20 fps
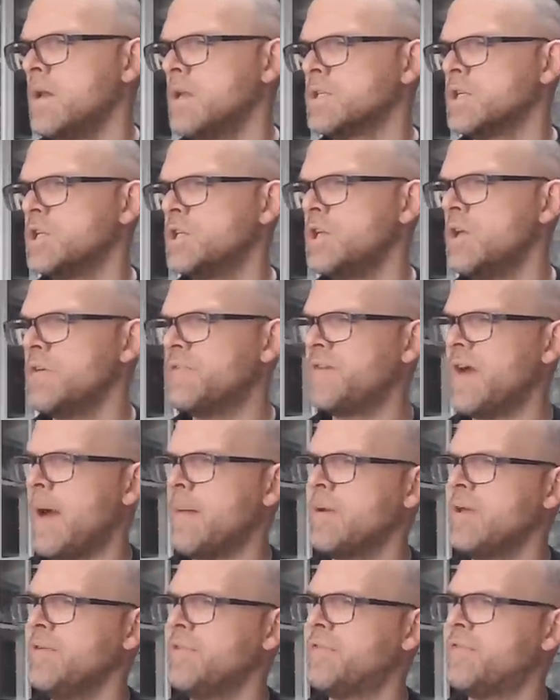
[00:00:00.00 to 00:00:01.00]
So do your
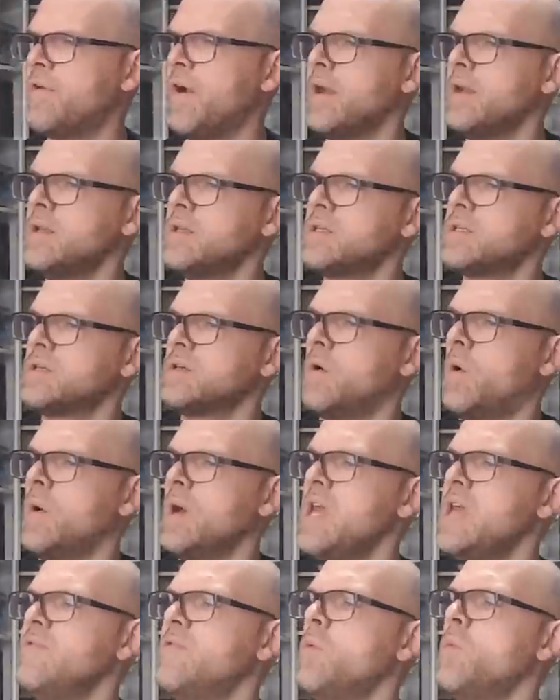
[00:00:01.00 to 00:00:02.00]
family and friends or
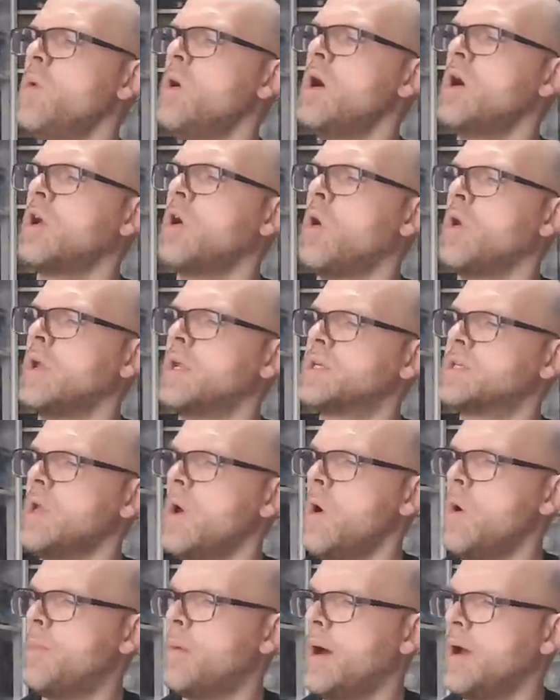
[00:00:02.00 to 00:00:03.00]
even work colleagues
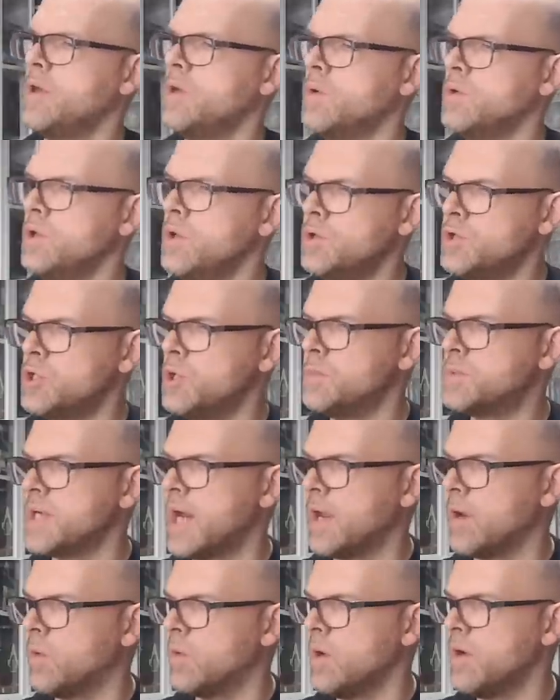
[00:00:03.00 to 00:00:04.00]
know about your YouTube
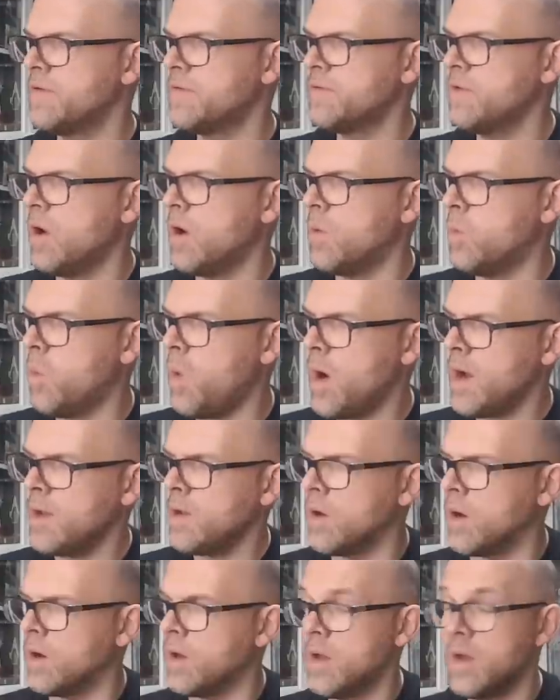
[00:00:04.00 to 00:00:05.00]
channel? If not, why
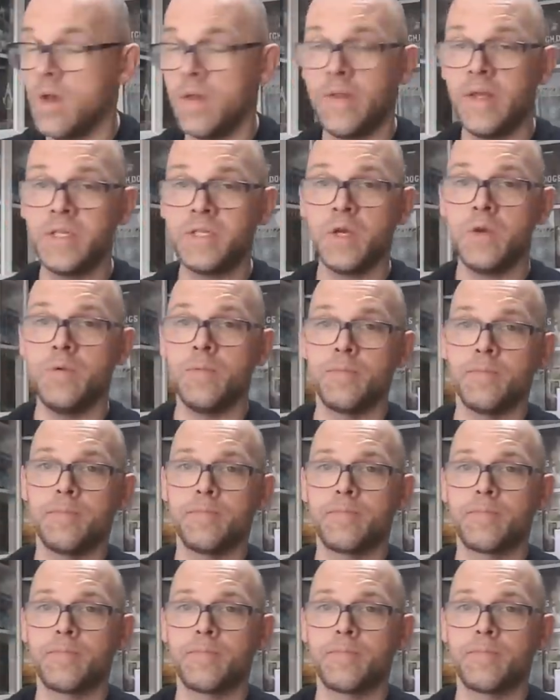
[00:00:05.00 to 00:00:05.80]
not? They do.